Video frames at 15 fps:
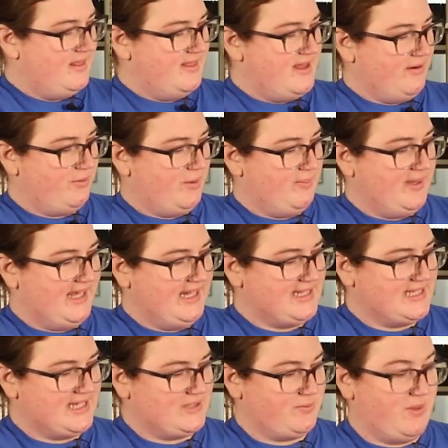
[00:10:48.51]
There were
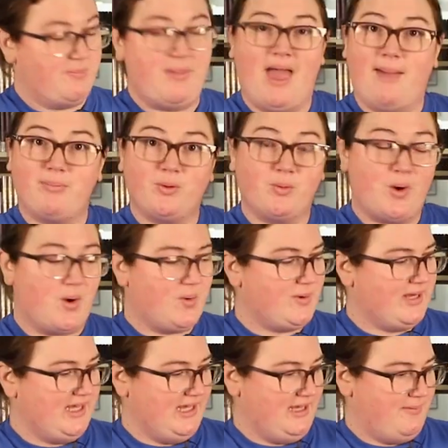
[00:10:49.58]
pizzas with
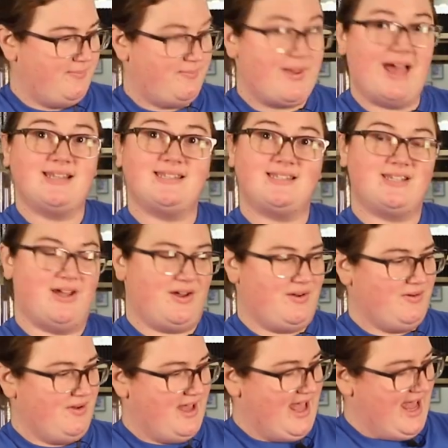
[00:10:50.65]
pepperoni,
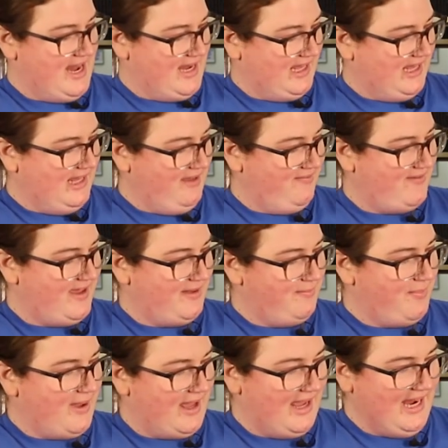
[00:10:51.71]
pesto, and
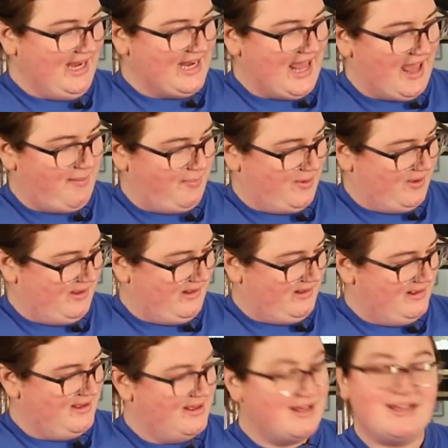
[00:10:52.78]
even
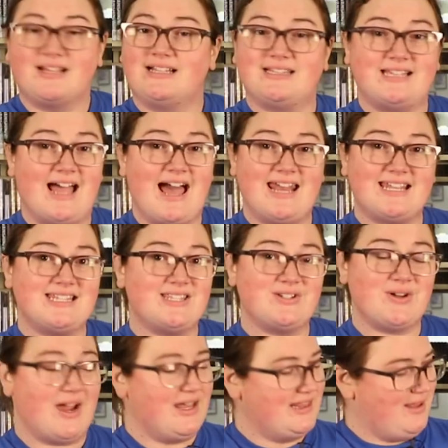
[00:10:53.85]
pineapple. Gladys
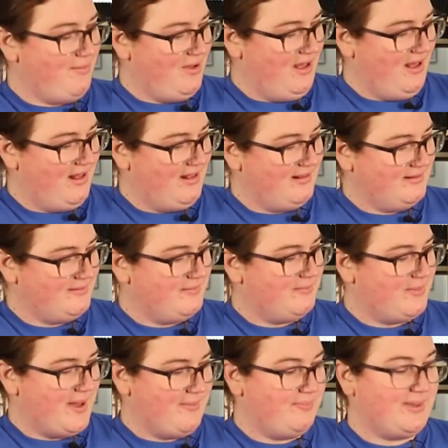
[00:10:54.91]
tried them all,
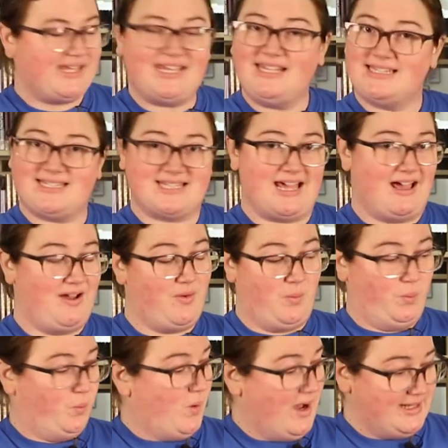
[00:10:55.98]
but pizza
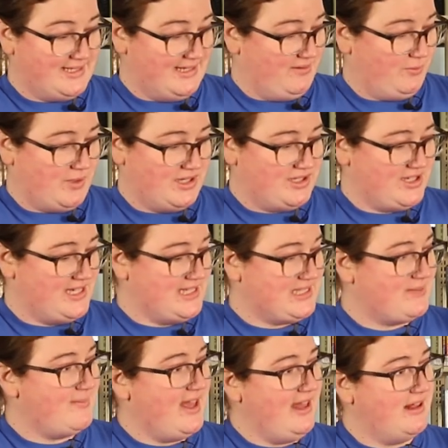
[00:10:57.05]
wasn't what she
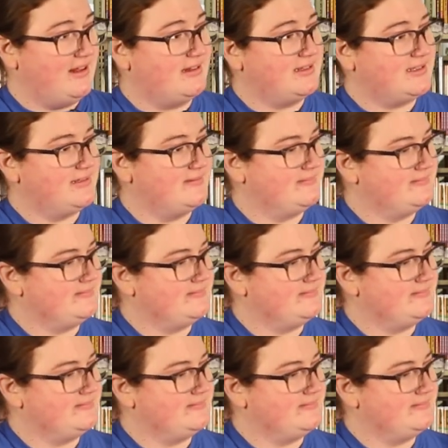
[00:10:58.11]
smelled.